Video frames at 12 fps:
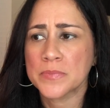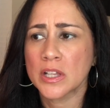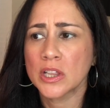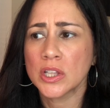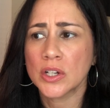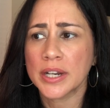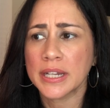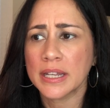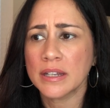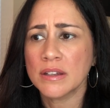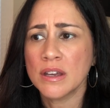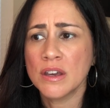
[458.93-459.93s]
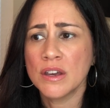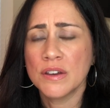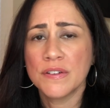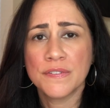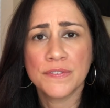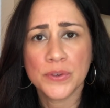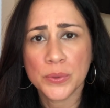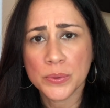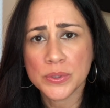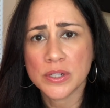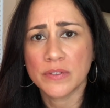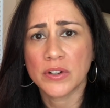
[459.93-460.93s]
learning
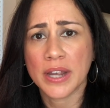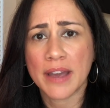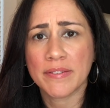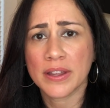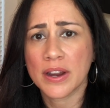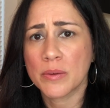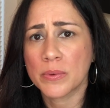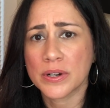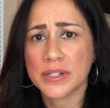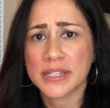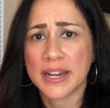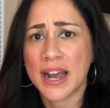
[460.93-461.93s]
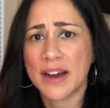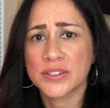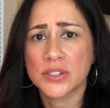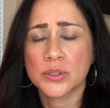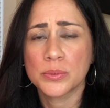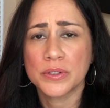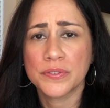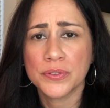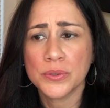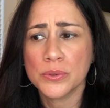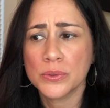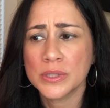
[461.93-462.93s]
foods or vocabulary words that have to do with
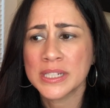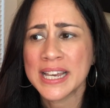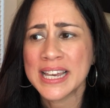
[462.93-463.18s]
food